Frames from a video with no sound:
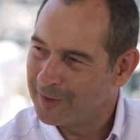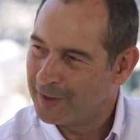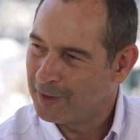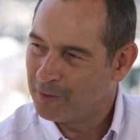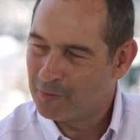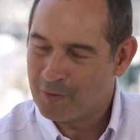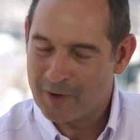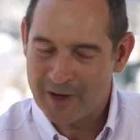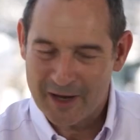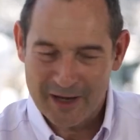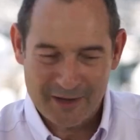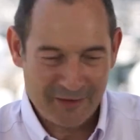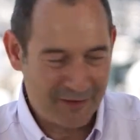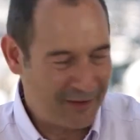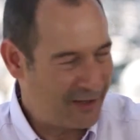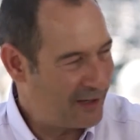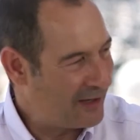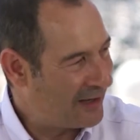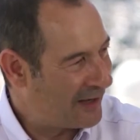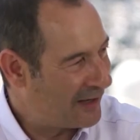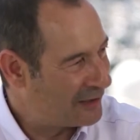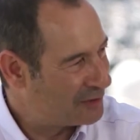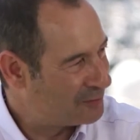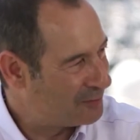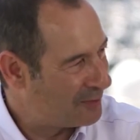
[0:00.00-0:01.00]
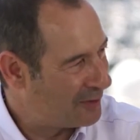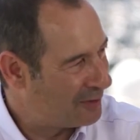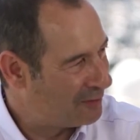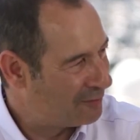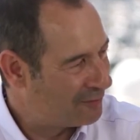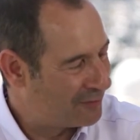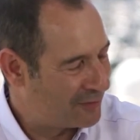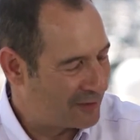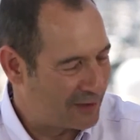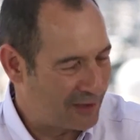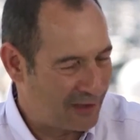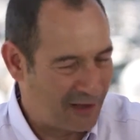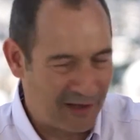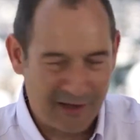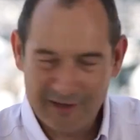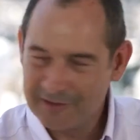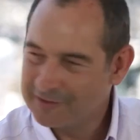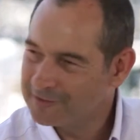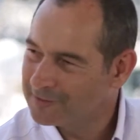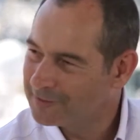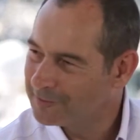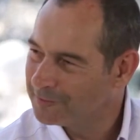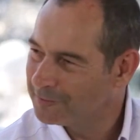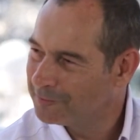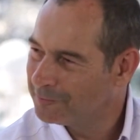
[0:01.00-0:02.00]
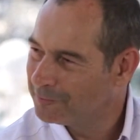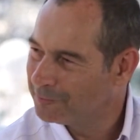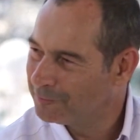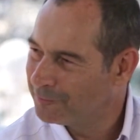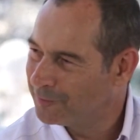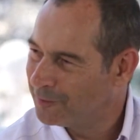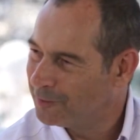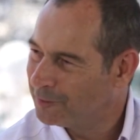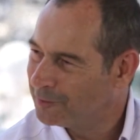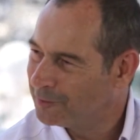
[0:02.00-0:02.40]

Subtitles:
in a way than it has been for the last few